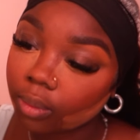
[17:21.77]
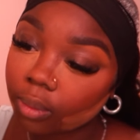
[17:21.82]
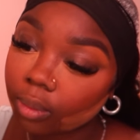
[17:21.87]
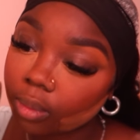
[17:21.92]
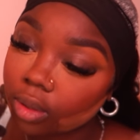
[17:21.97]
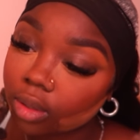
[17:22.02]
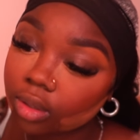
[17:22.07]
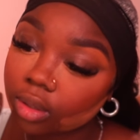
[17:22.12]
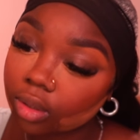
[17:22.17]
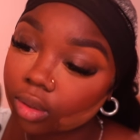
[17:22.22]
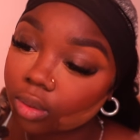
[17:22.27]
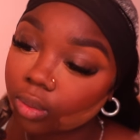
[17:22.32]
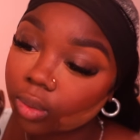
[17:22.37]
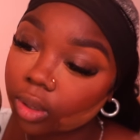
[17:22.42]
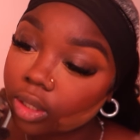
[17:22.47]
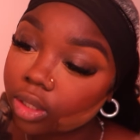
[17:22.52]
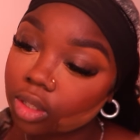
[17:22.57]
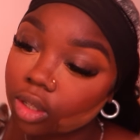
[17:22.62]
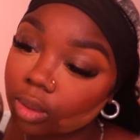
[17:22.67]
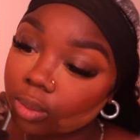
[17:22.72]
This is
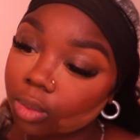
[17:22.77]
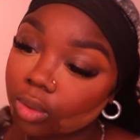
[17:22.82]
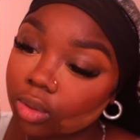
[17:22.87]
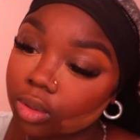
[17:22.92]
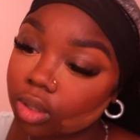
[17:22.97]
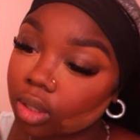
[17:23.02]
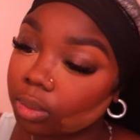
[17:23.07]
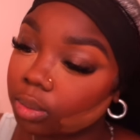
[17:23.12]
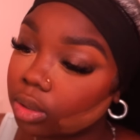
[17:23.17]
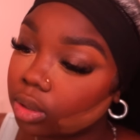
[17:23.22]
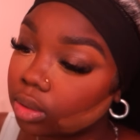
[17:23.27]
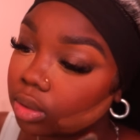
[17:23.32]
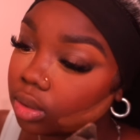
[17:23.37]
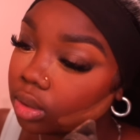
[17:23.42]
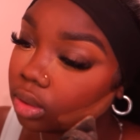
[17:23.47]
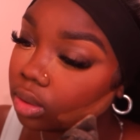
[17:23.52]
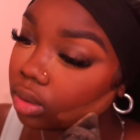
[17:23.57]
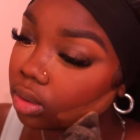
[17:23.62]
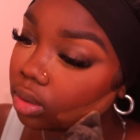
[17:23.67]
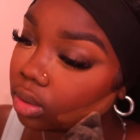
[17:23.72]
where cheekbones are built.
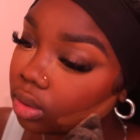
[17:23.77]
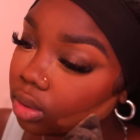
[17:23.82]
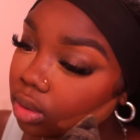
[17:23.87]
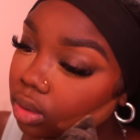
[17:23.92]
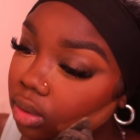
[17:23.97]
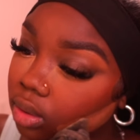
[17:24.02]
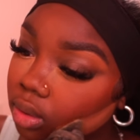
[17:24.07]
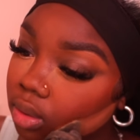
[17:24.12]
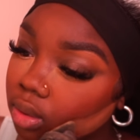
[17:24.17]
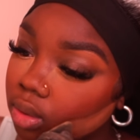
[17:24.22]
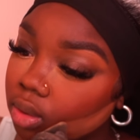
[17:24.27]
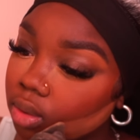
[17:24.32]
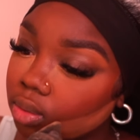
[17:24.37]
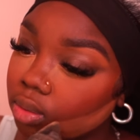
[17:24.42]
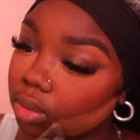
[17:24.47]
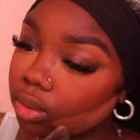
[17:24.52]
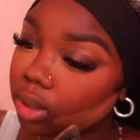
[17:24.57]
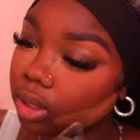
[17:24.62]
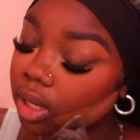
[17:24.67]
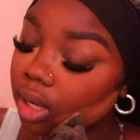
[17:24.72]

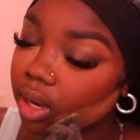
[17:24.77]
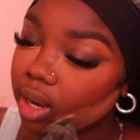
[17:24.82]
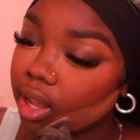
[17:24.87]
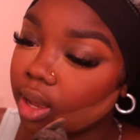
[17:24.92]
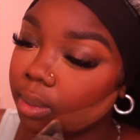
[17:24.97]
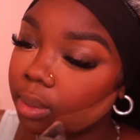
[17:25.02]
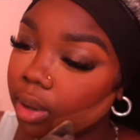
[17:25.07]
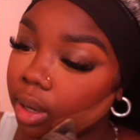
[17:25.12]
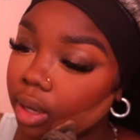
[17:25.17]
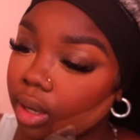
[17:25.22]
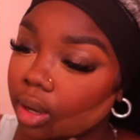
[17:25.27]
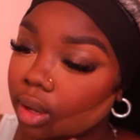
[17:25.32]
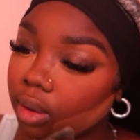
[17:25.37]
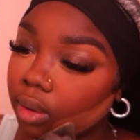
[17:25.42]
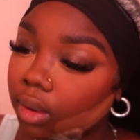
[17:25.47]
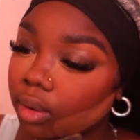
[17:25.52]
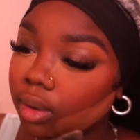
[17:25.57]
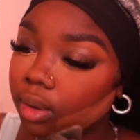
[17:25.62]
We're in the lab right now.